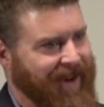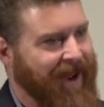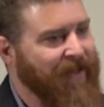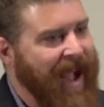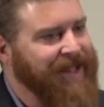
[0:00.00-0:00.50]

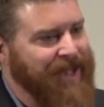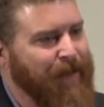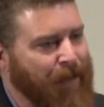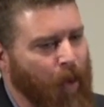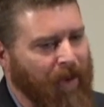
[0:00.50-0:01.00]
And that's an
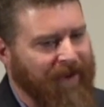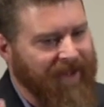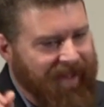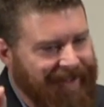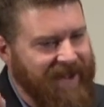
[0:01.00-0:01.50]

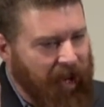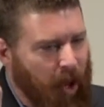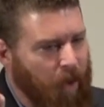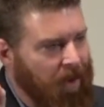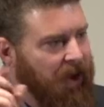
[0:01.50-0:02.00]
important,
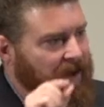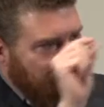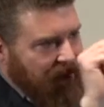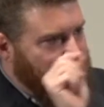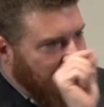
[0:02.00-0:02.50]

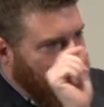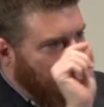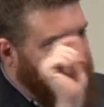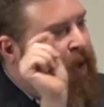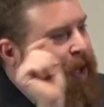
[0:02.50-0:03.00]

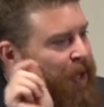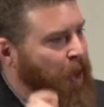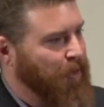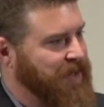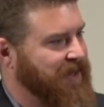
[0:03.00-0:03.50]
little
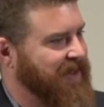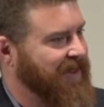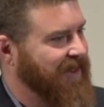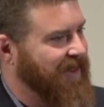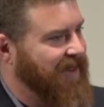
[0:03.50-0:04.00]
footnote.
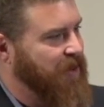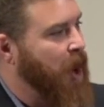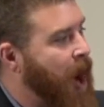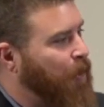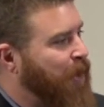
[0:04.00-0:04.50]

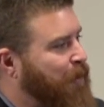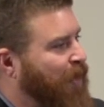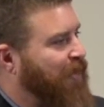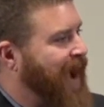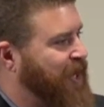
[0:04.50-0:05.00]
Not with
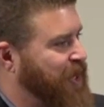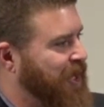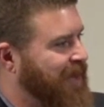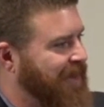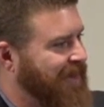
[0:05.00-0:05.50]

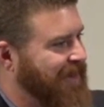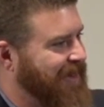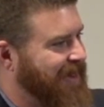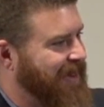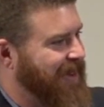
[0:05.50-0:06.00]
perfection,
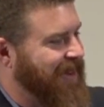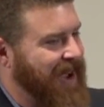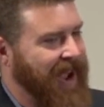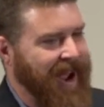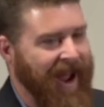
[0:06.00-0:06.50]

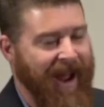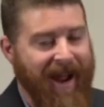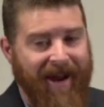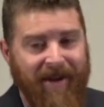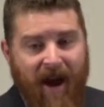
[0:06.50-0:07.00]

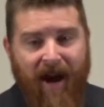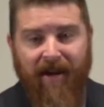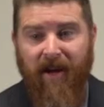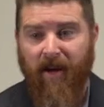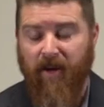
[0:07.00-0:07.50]
and
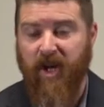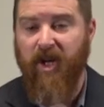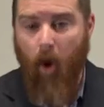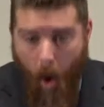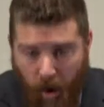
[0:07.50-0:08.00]
not to
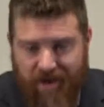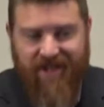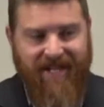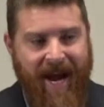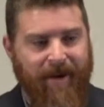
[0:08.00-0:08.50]
your
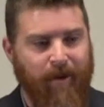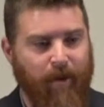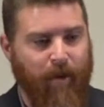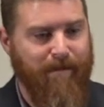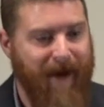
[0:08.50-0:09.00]

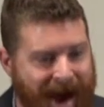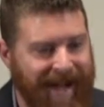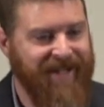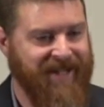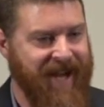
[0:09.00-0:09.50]
standard or
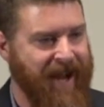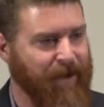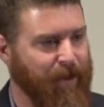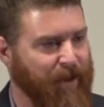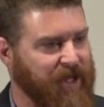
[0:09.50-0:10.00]
my
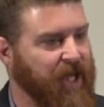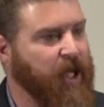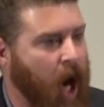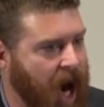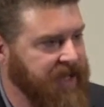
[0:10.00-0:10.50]
standard, but to
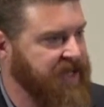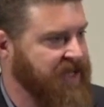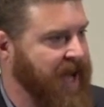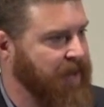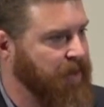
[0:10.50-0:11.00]
God's
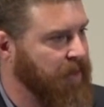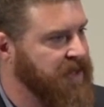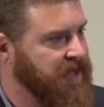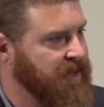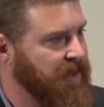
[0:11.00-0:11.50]

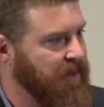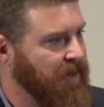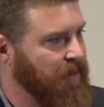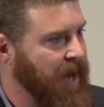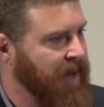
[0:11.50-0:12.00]
standards,
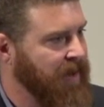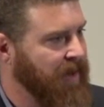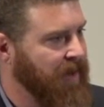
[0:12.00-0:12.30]
right?